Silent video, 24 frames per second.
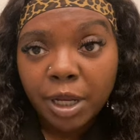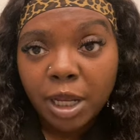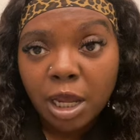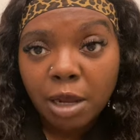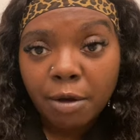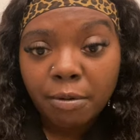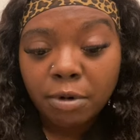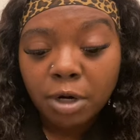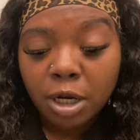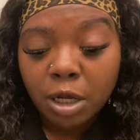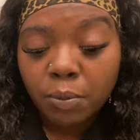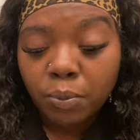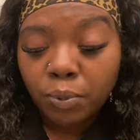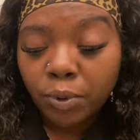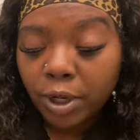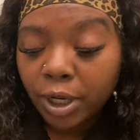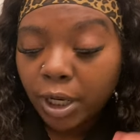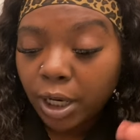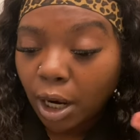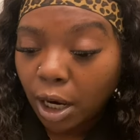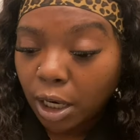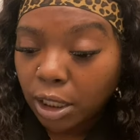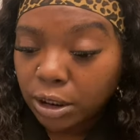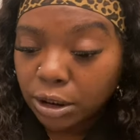coming up
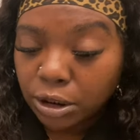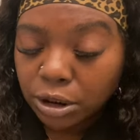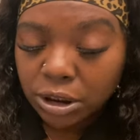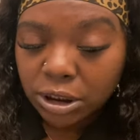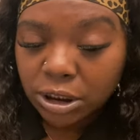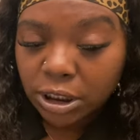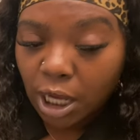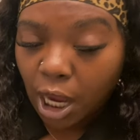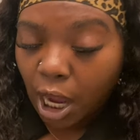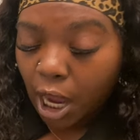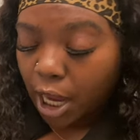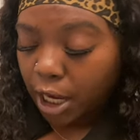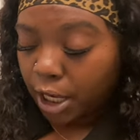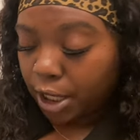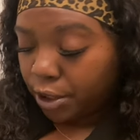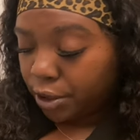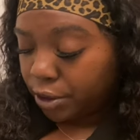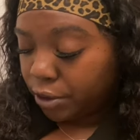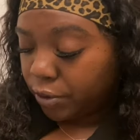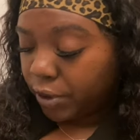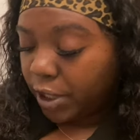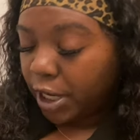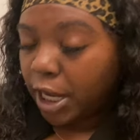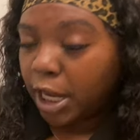with is
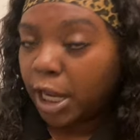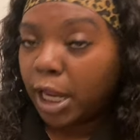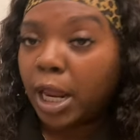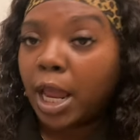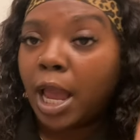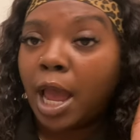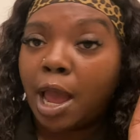tired, okay?